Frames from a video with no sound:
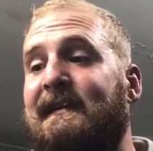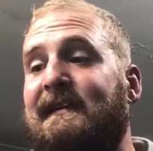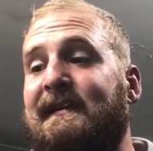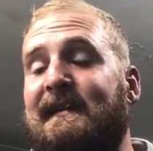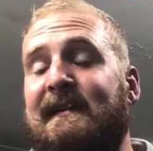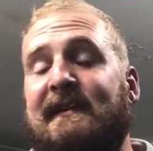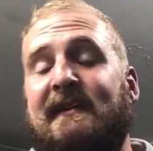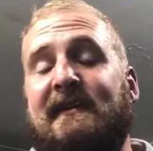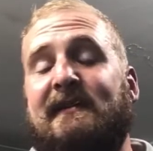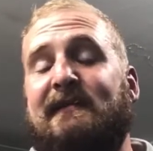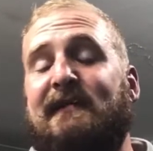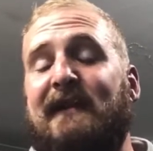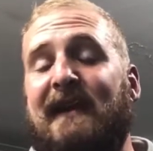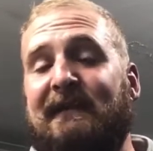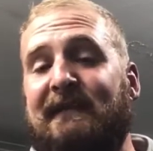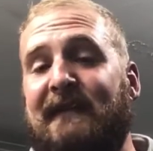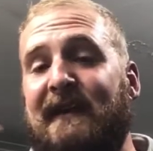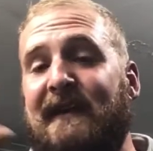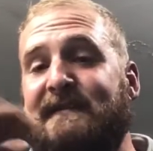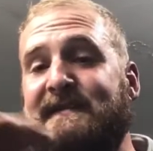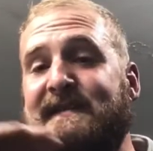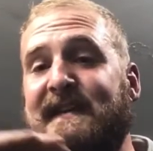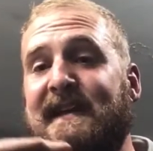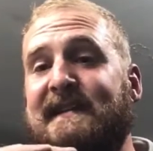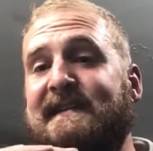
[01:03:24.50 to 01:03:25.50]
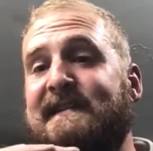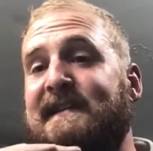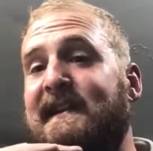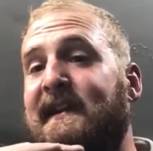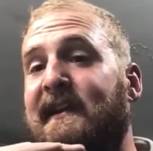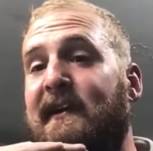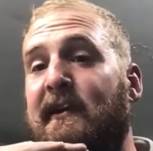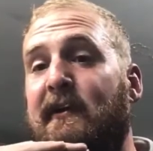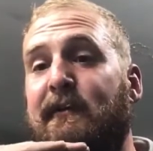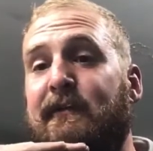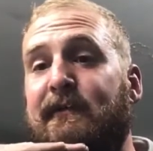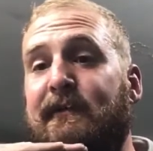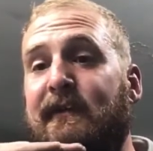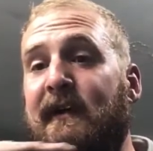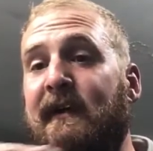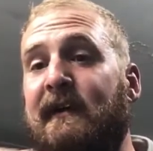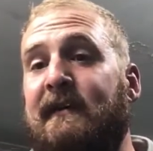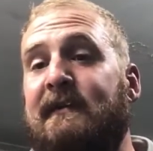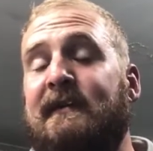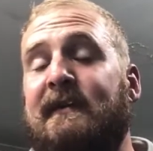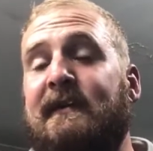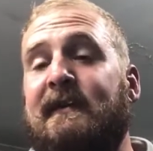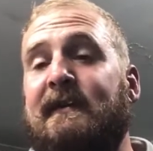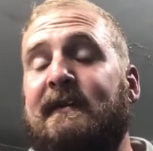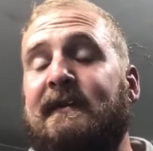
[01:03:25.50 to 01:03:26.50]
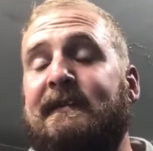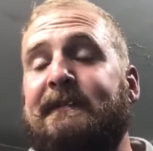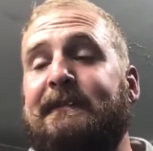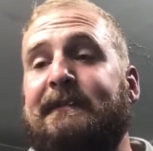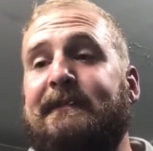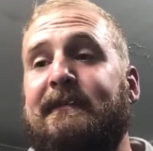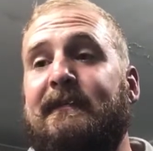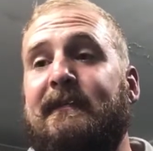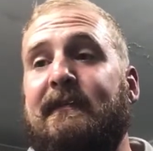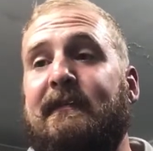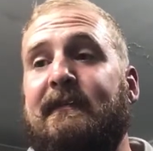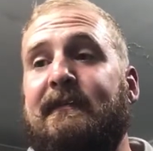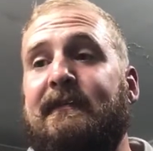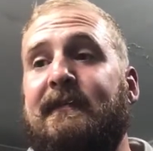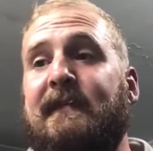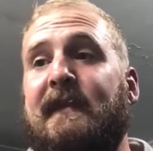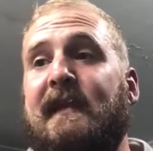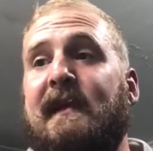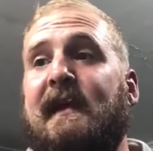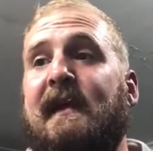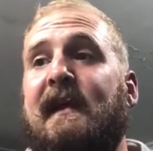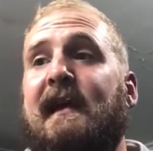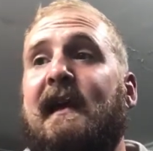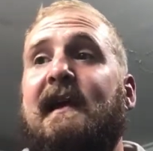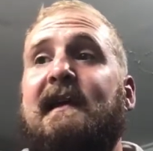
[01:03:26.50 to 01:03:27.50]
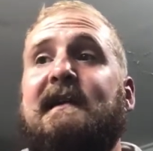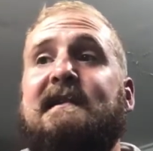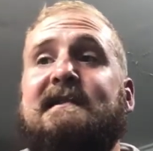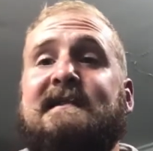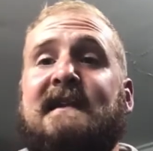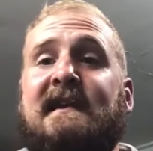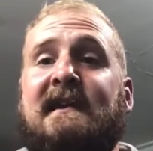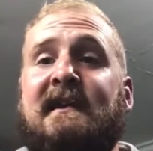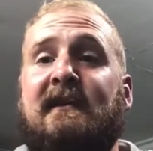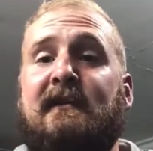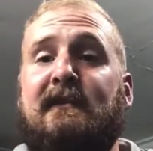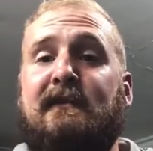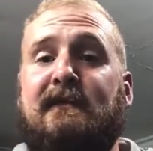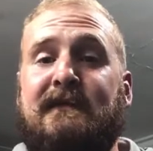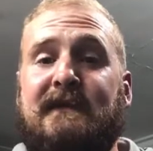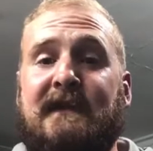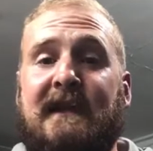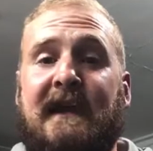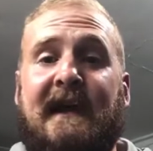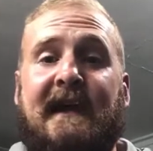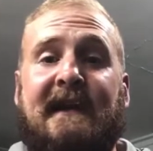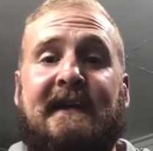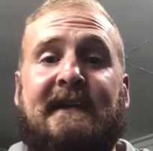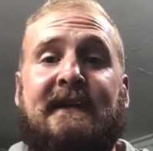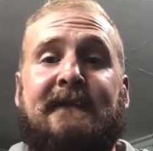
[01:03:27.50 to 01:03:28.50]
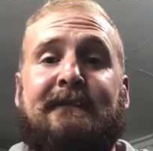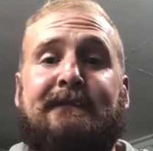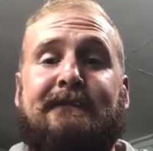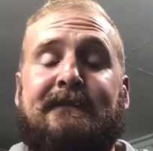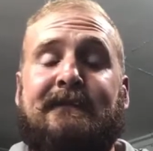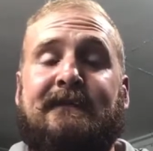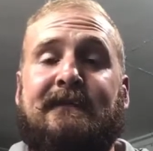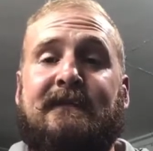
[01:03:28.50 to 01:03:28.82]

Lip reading: 5.56 is going to go farther, and it's going to go flatter.